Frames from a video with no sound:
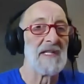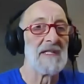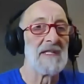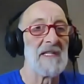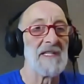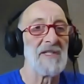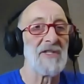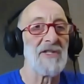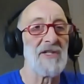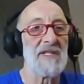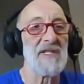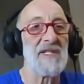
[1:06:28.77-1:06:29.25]

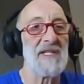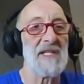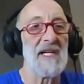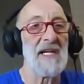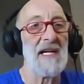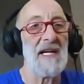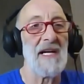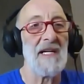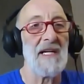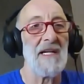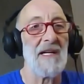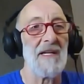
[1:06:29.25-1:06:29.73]
Let's just say,
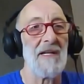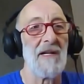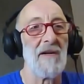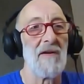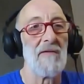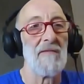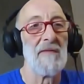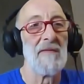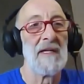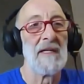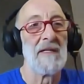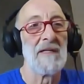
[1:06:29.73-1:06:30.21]
you
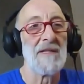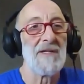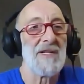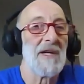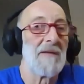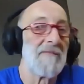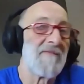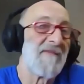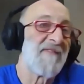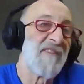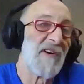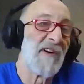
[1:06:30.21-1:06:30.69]
know,
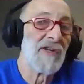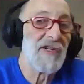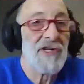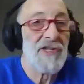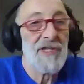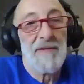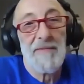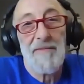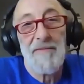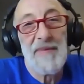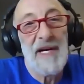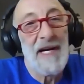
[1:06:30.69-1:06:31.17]
some
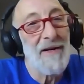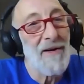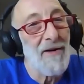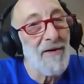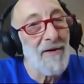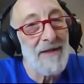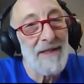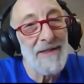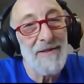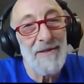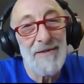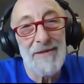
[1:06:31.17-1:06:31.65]
function better
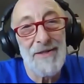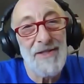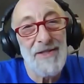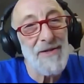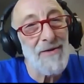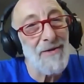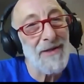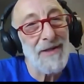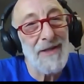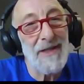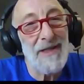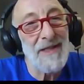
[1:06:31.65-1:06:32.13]
under
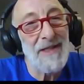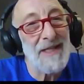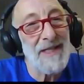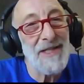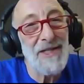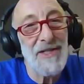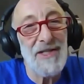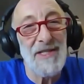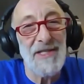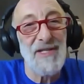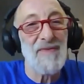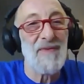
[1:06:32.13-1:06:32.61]
certain
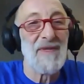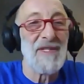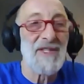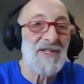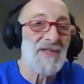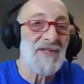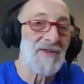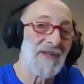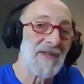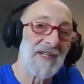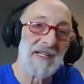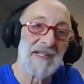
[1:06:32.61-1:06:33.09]
conditions with
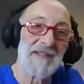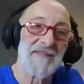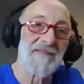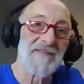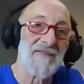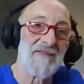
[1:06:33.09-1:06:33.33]
certain